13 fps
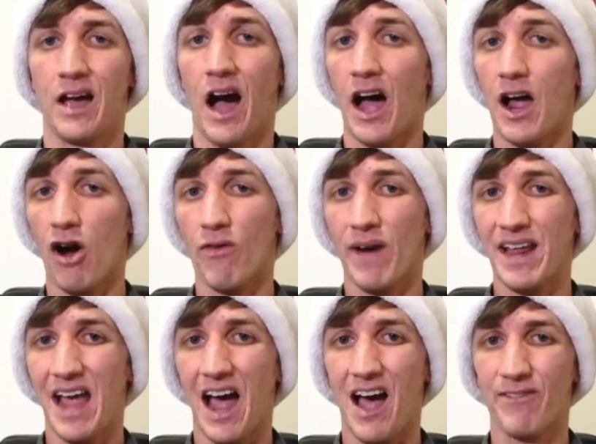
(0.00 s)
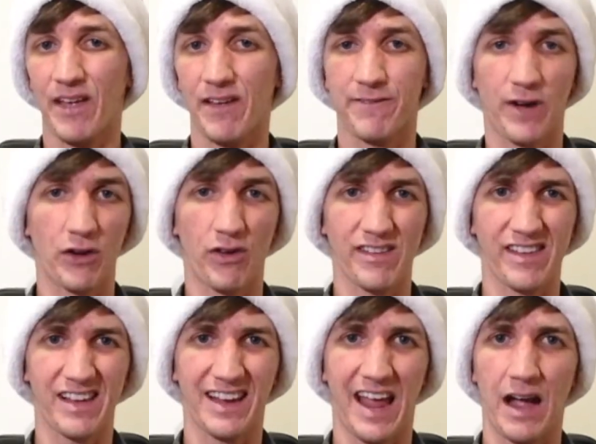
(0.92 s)
I already have a
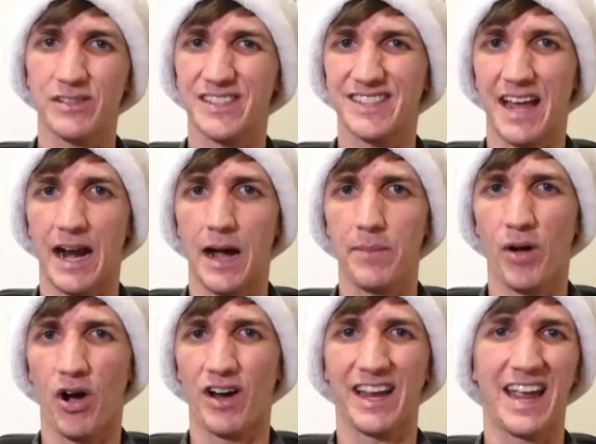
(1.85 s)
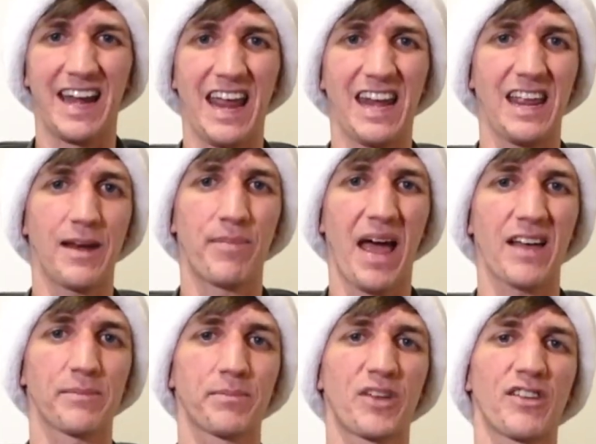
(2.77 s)
fundraising account set up on
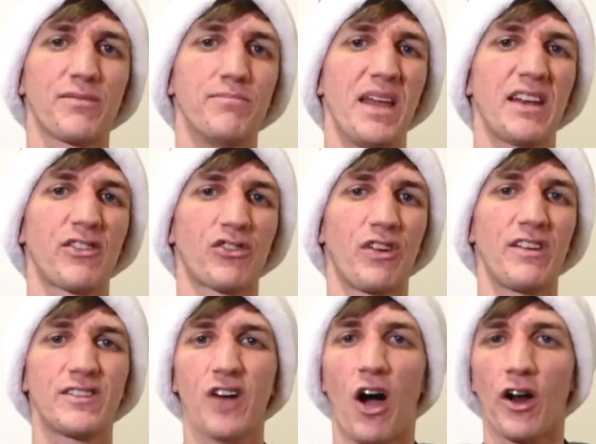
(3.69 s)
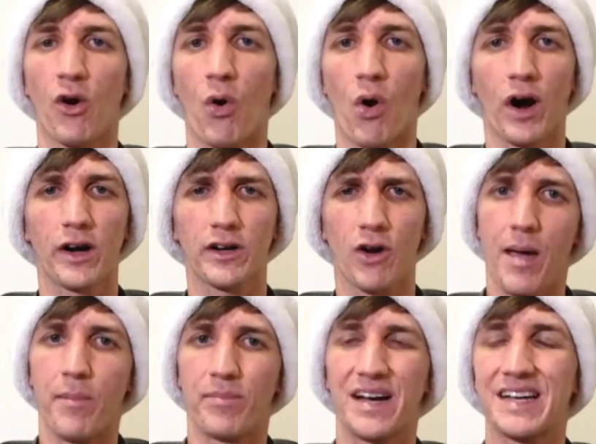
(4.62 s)
CanadianBaptistMinistries.org,
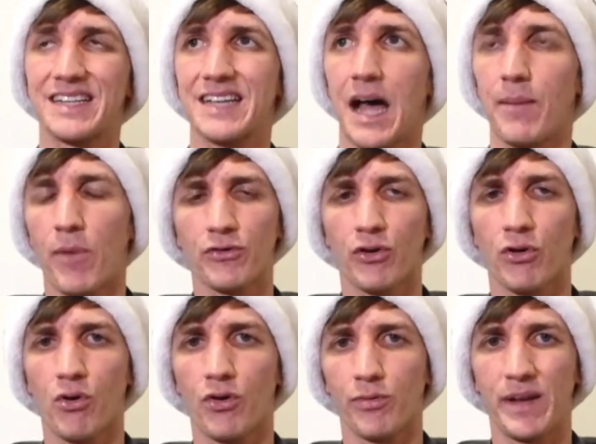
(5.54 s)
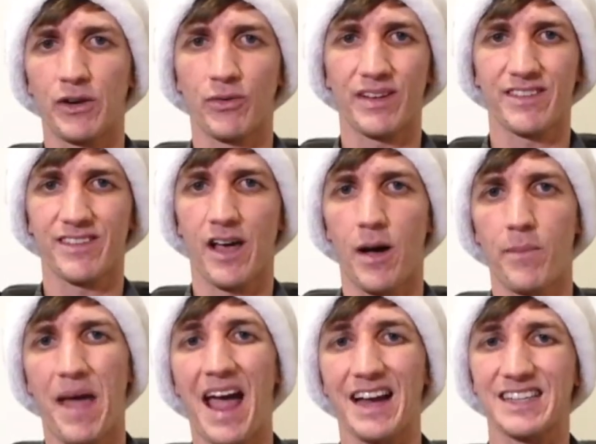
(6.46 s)
but I'm also going to be doing
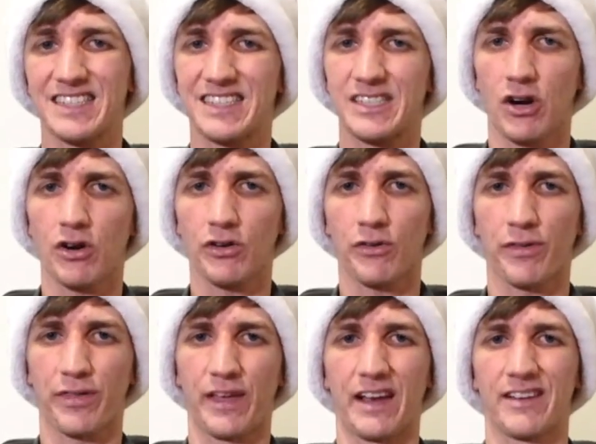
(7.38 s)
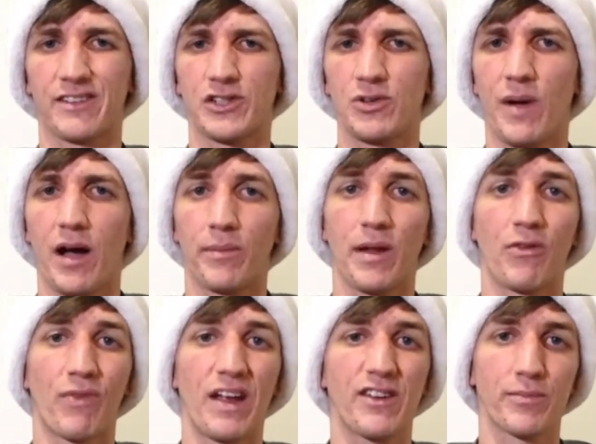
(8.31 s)
some external things to help me
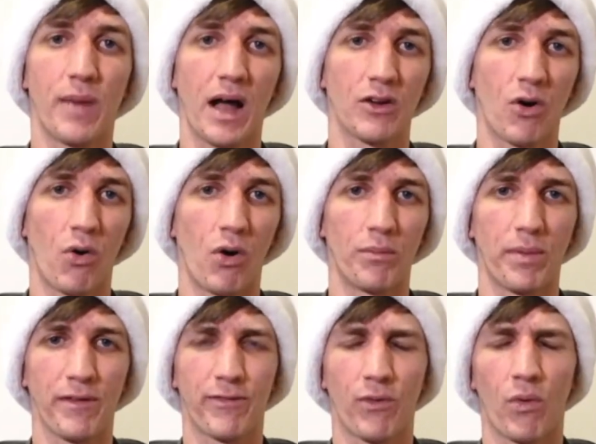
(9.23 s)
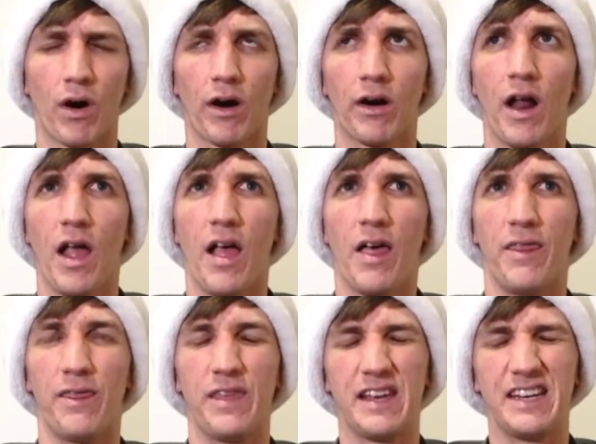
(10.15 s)
reach my goal before
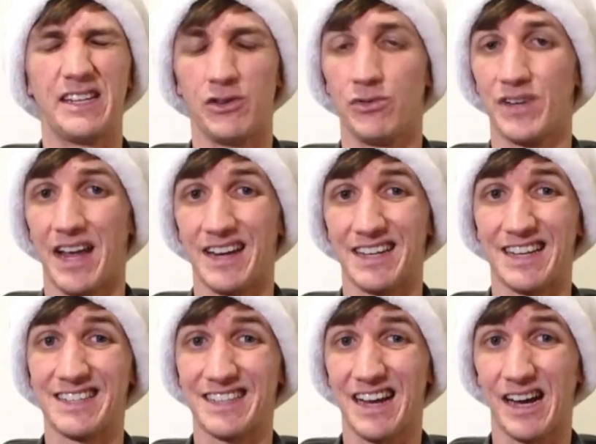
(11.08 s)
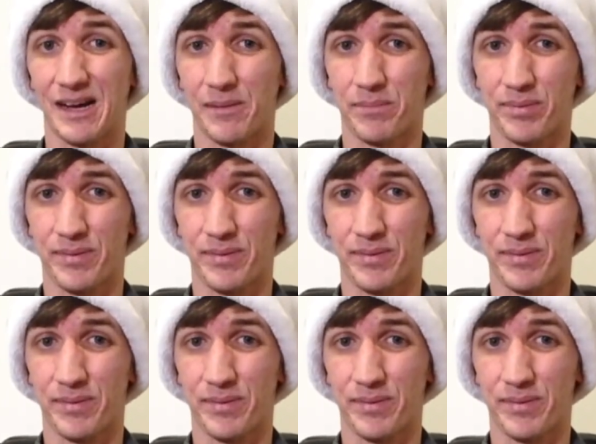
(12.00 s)
the due date is up.